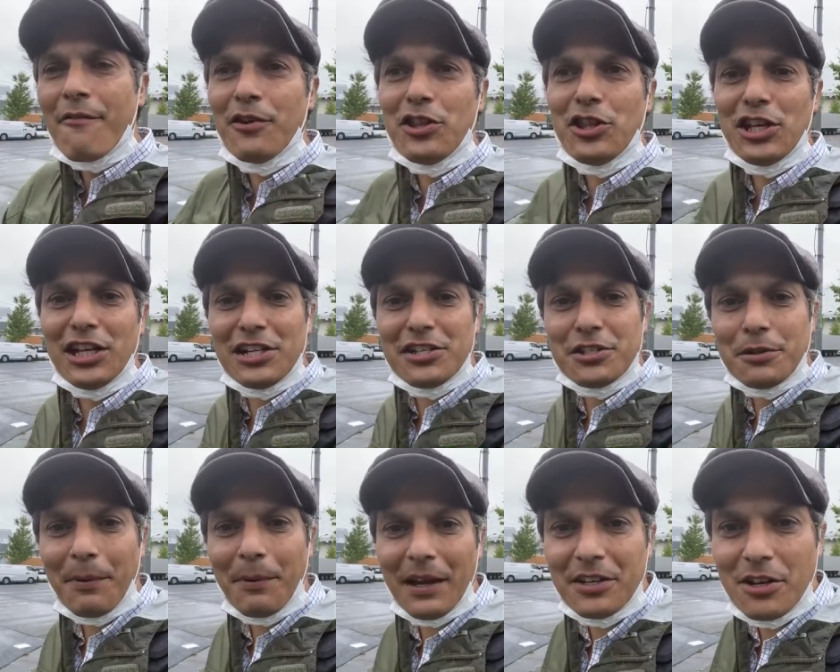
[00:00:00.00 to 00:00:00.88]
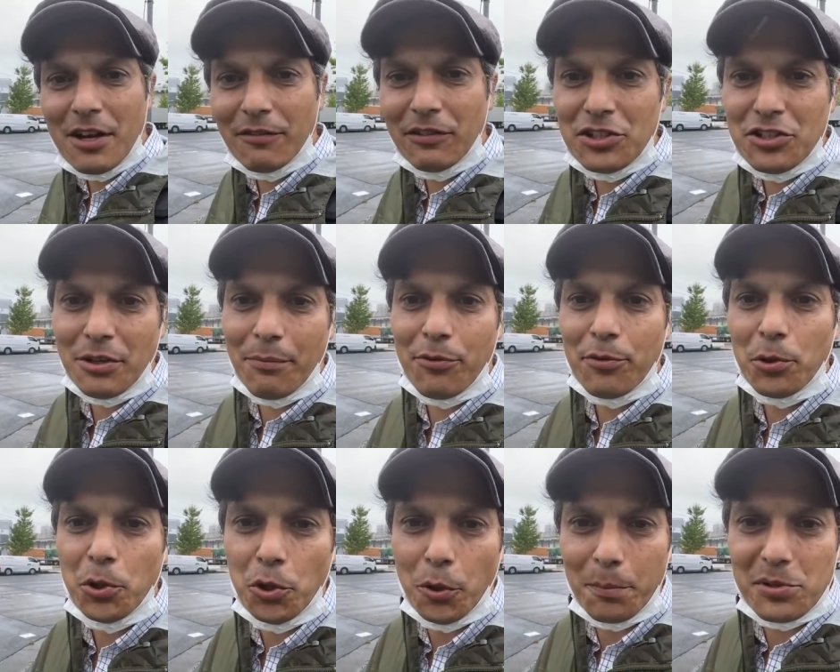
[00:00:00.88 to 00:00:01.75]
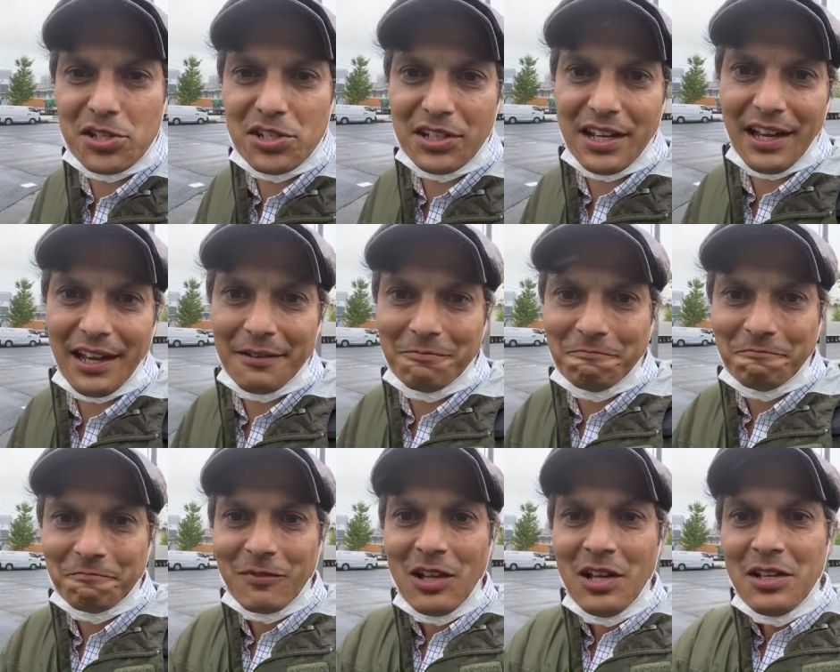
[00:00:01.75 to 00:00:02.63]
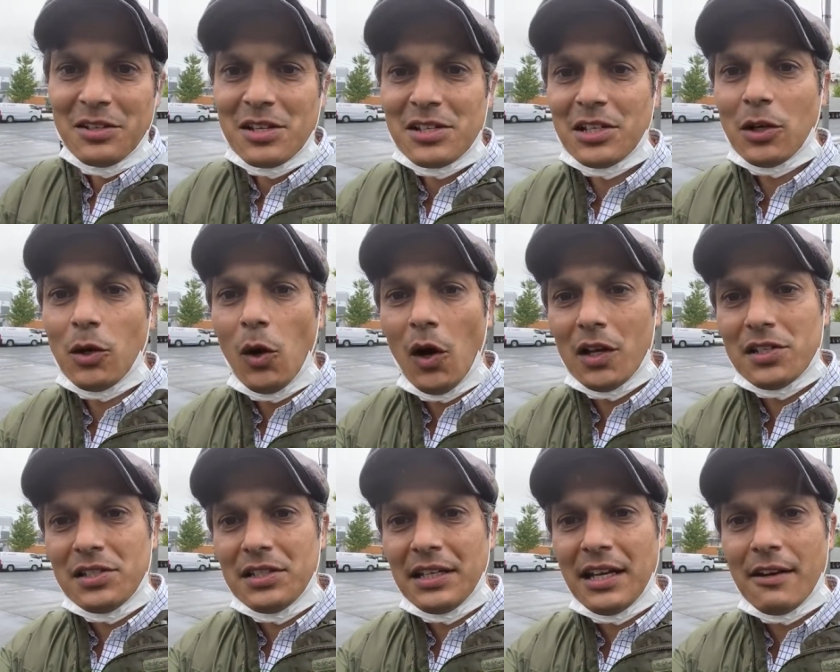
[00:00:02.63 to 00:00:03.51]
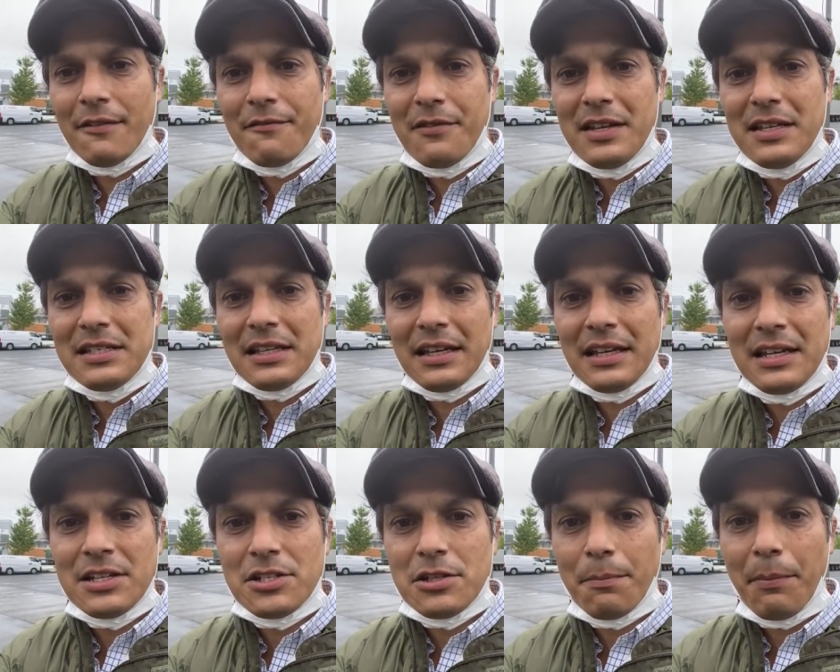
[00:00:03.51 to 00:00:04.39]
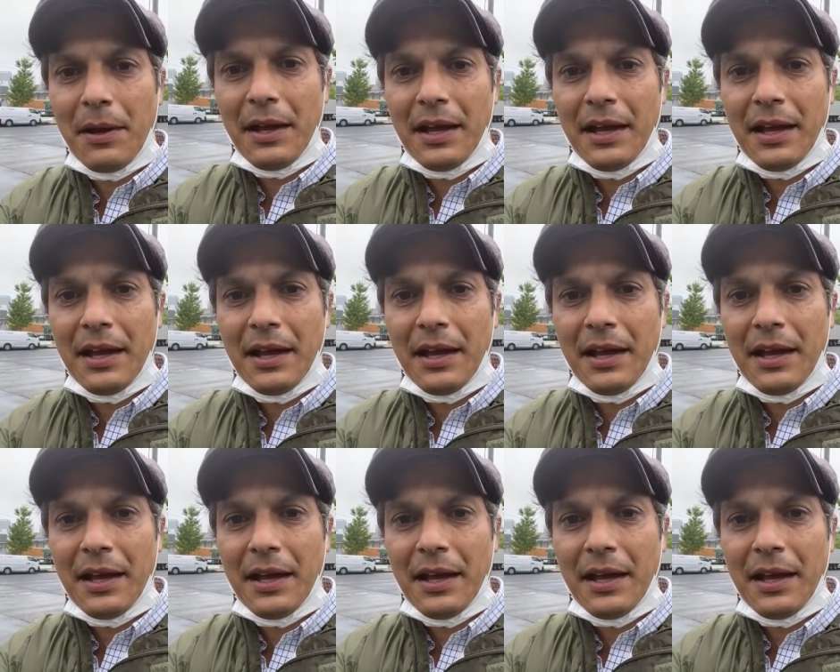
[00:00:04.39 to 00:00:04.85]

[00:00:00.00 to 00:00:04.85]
Everything in Japan you have to jump through hoops to get. Does it cost to get a visa in Japan?